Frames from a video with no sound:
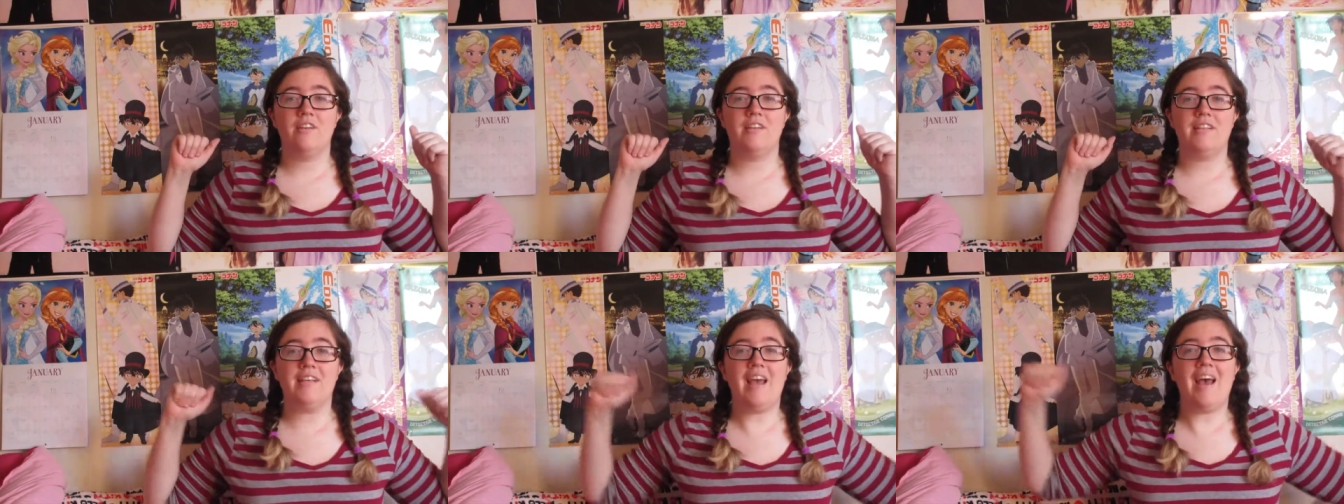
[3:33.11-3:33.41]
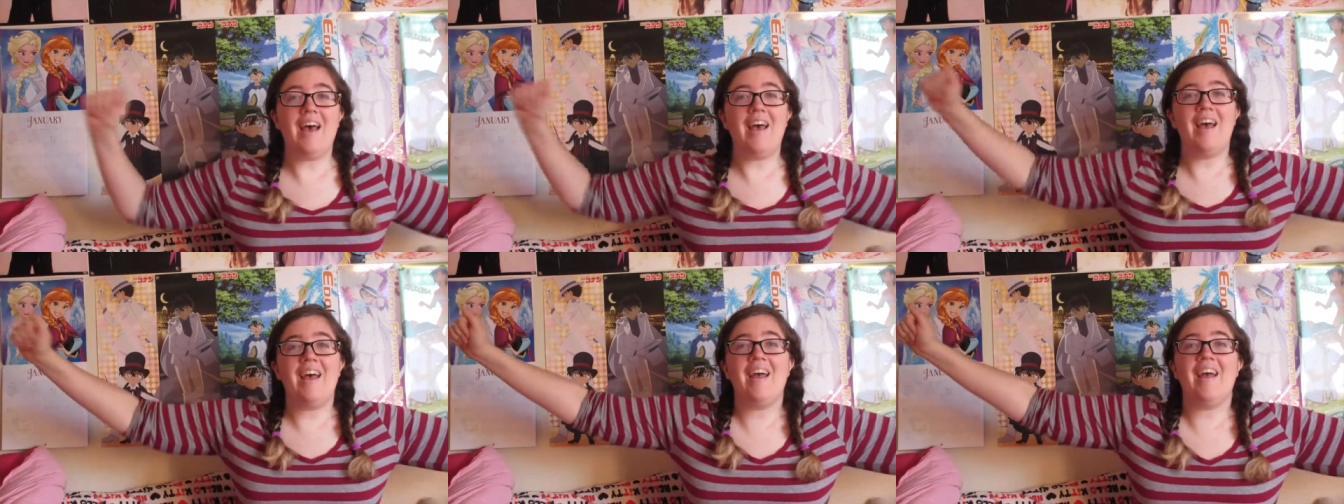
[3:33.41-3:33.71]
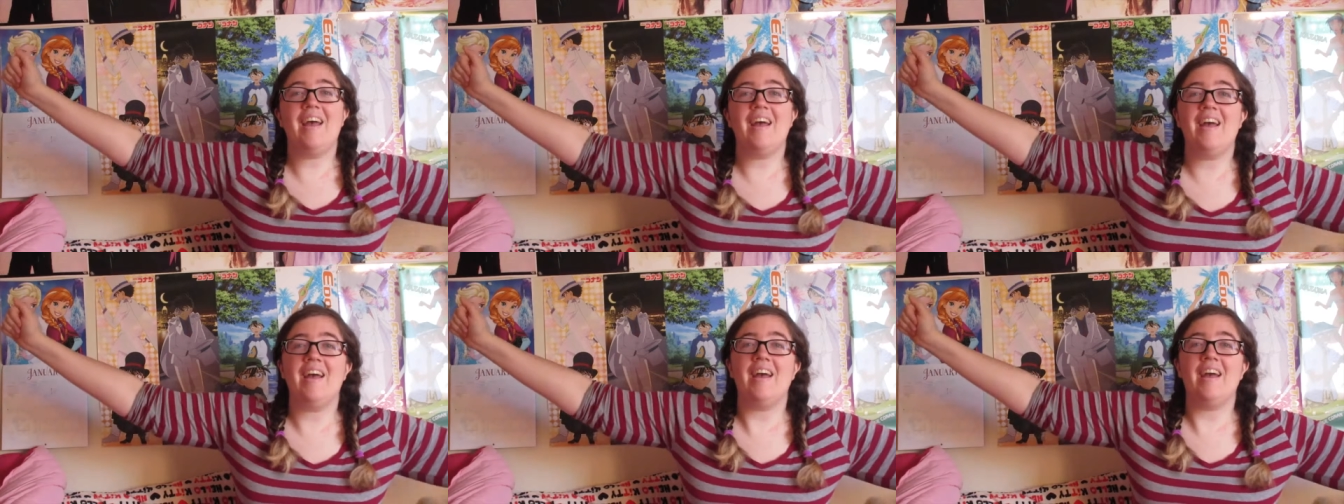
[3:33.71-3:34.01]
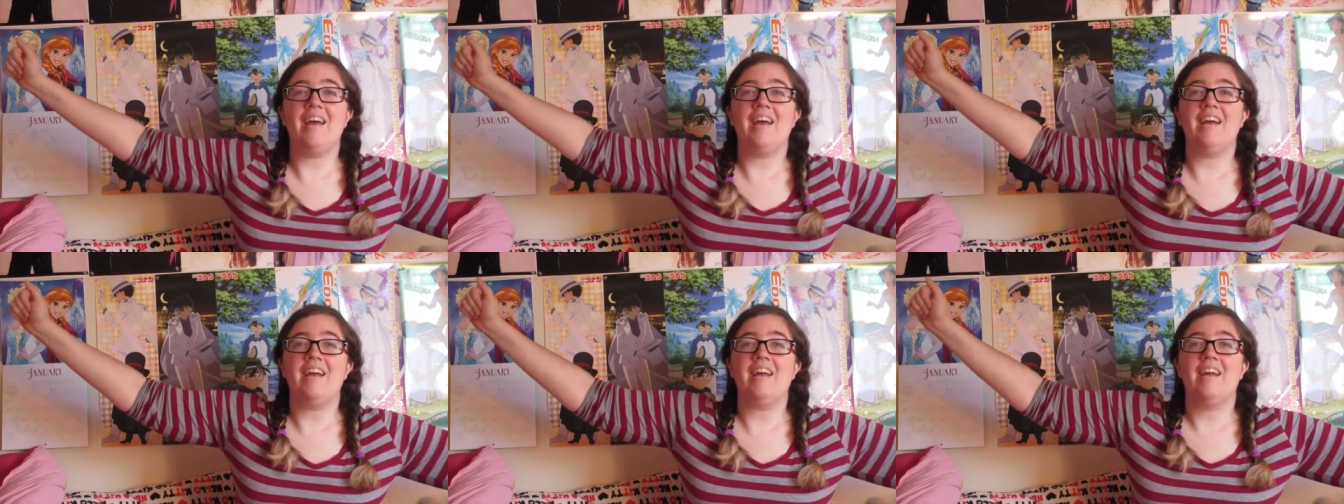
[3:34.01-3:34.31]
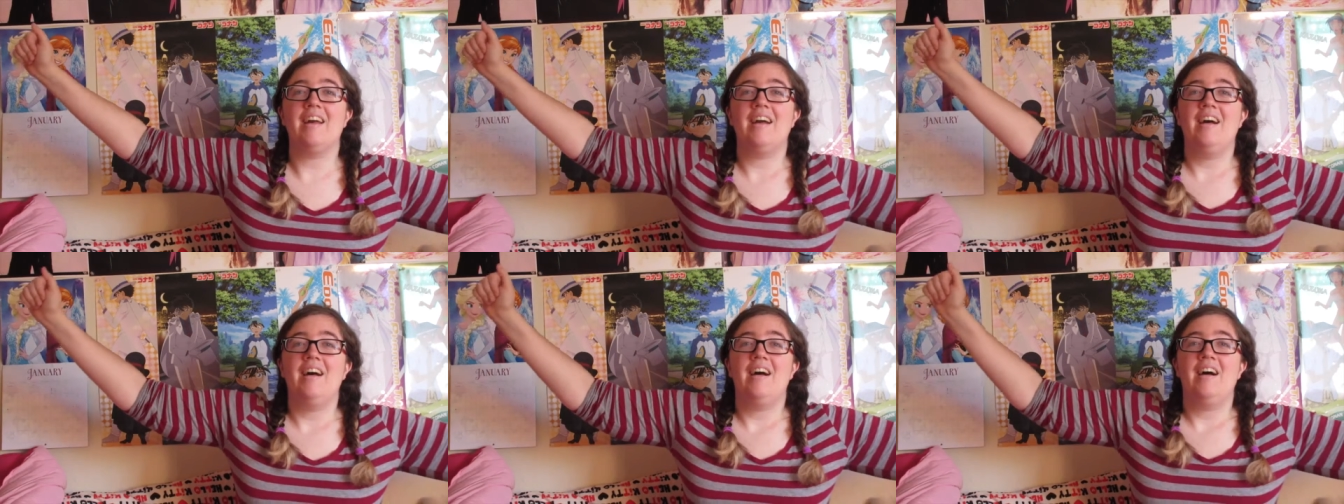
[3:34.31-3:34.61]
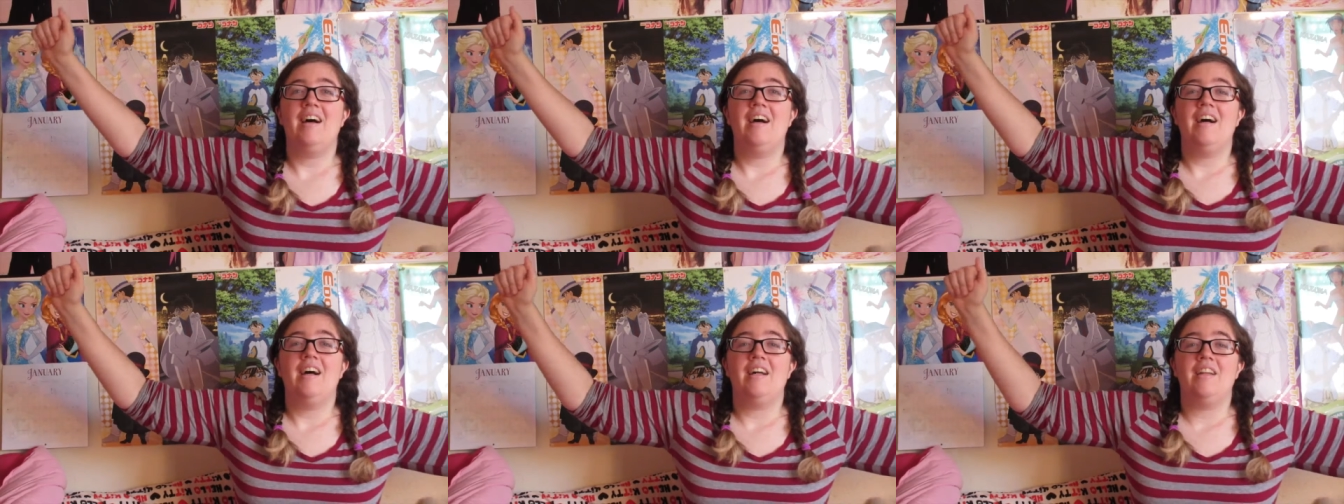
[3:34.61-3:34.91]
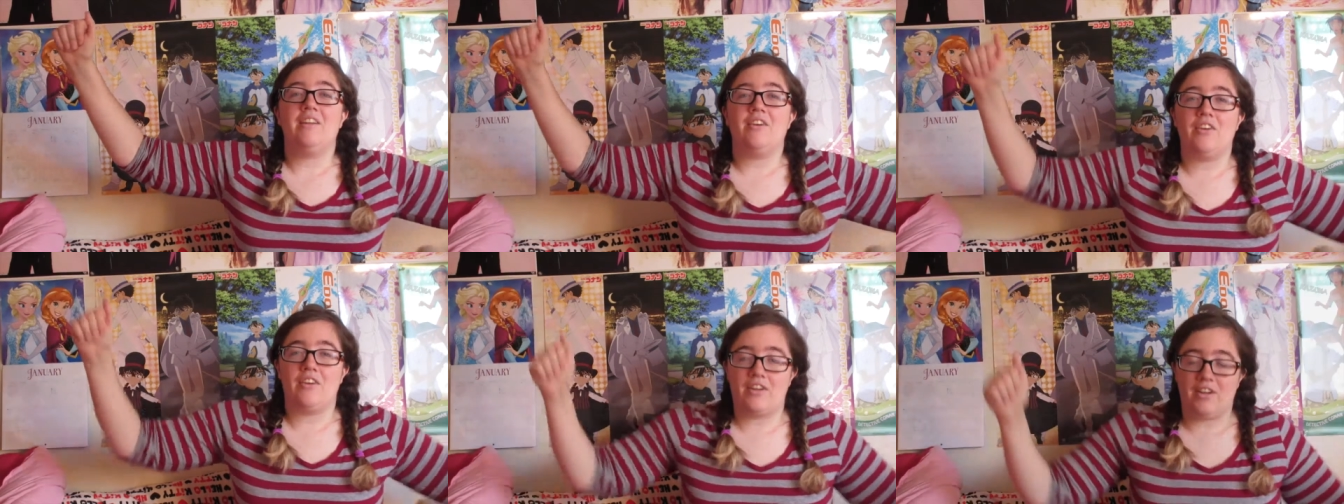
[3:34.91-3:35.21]
Yay!
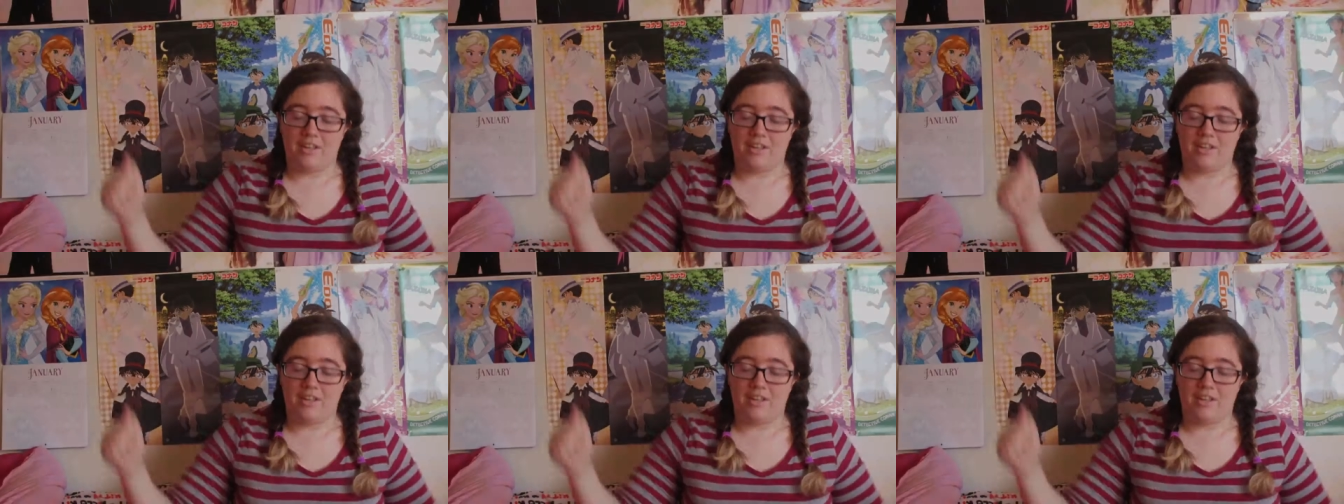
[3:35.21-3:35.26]
No, you're